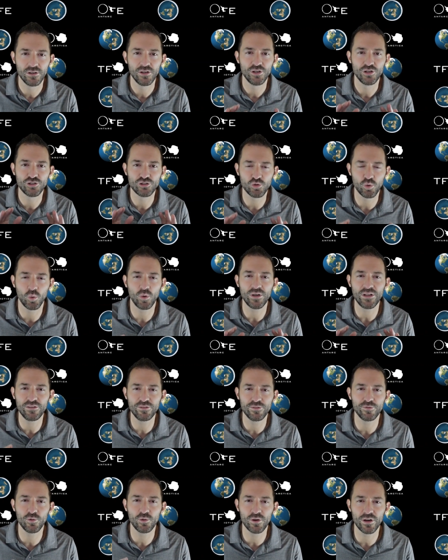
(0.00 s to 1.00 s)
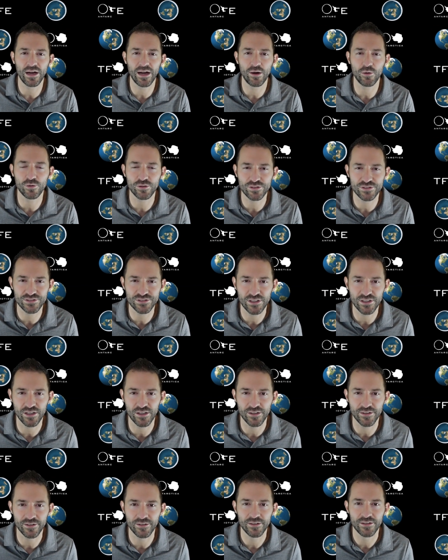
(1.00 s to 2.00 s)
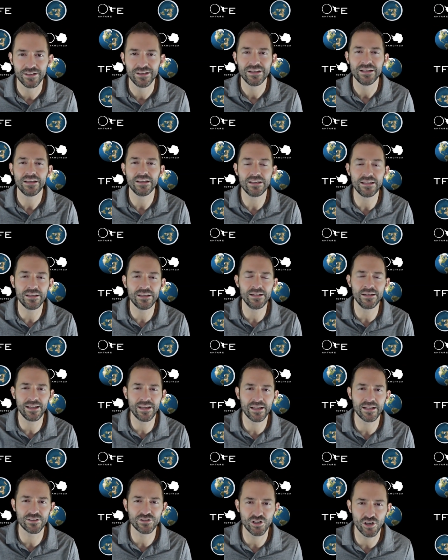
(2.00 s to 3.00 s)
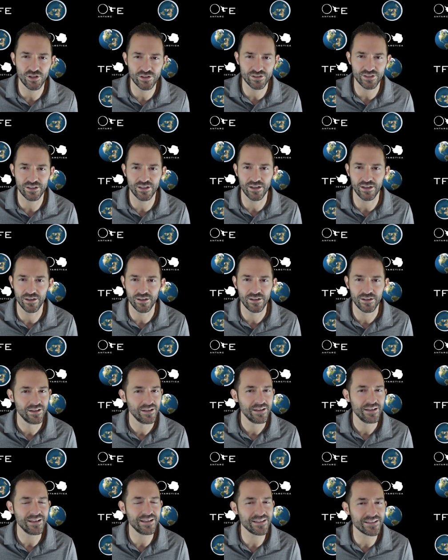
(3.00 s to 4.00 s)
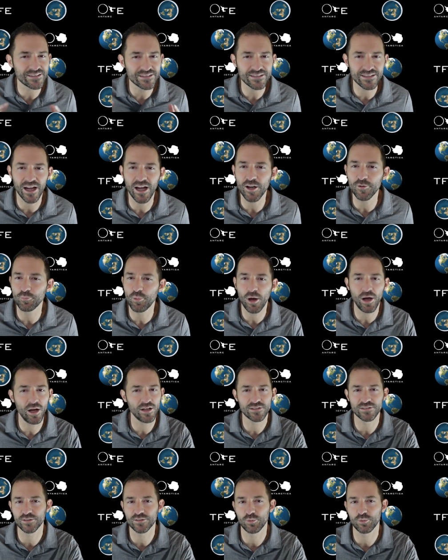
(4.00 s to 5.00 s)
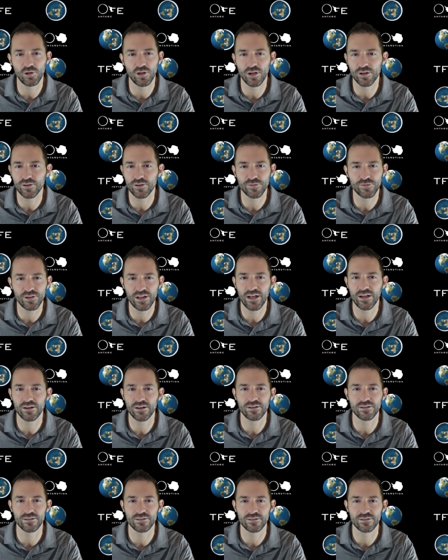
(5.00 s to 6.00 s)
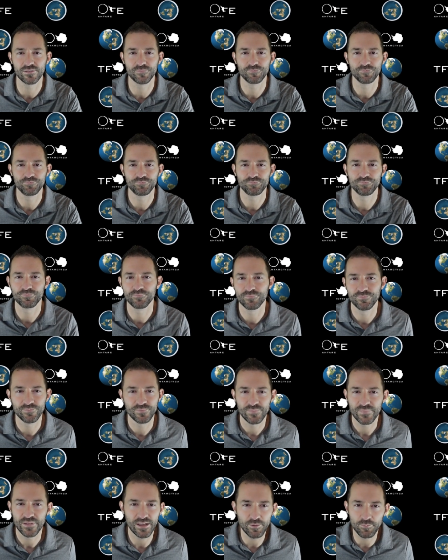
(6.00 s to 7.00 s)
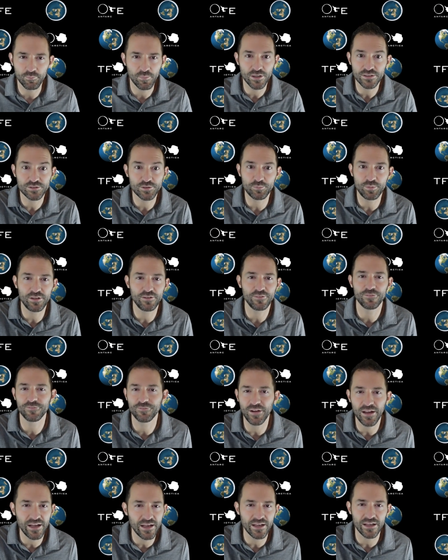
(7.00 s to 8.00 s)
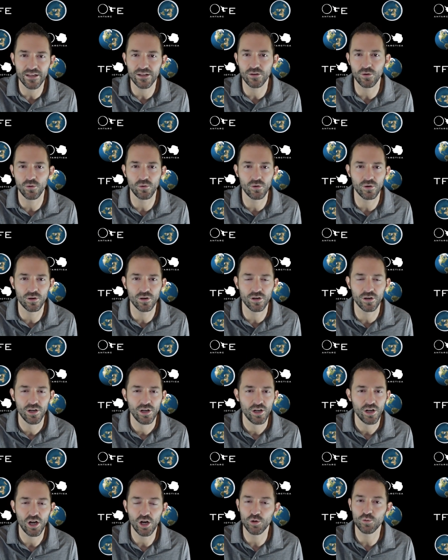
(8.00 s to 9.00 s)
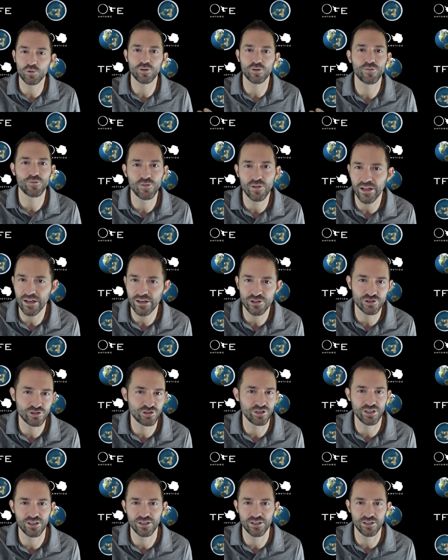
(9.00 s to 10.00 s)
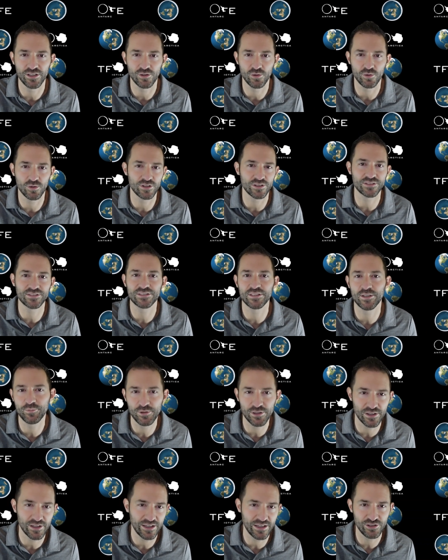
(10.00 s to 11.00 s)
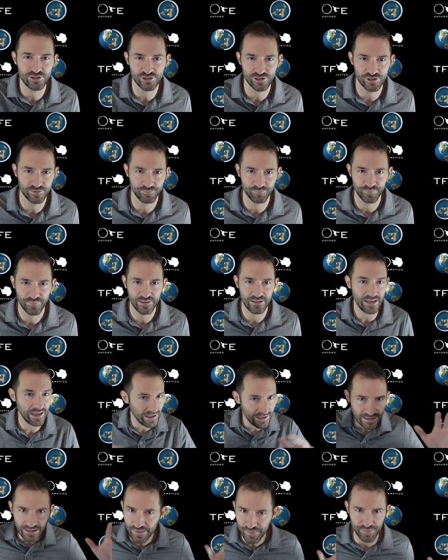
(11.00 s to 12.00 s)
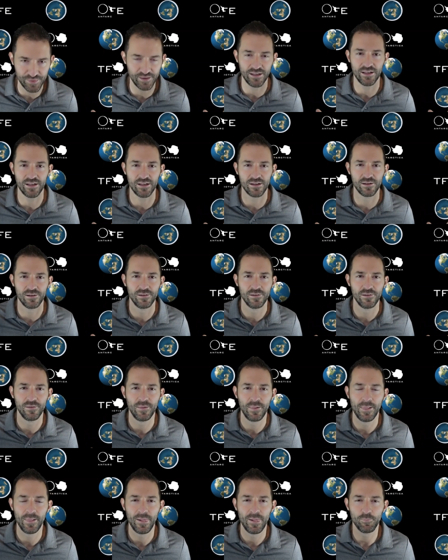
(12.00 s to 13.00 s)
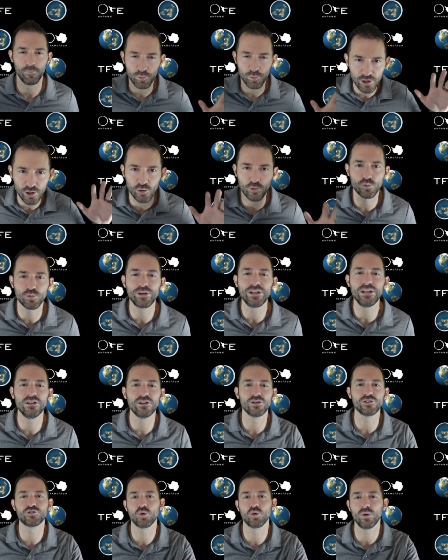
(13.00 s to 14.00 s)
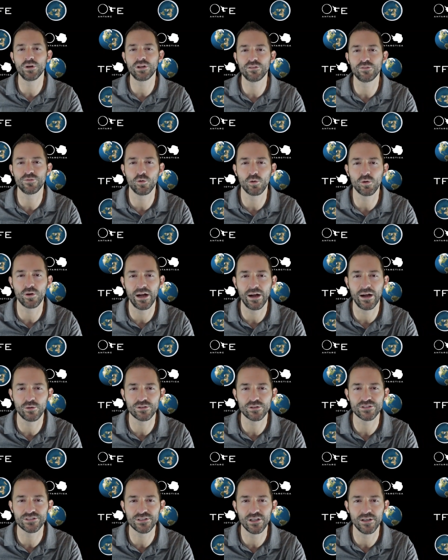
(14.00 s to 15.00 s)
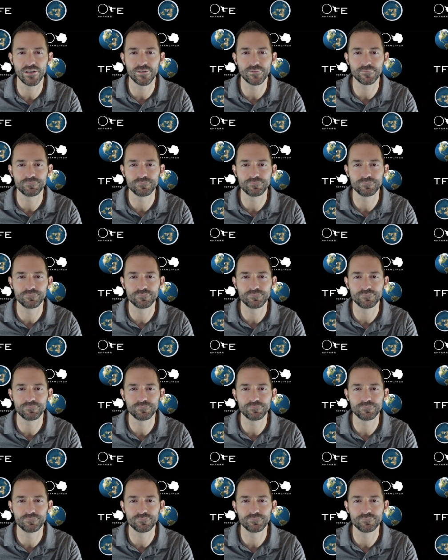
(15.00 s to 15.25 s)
24-hour sun in Antarctica is not possible on a flat Earth. It must be fake or a reflection or a simulation. Anything but a real 24-hour sun.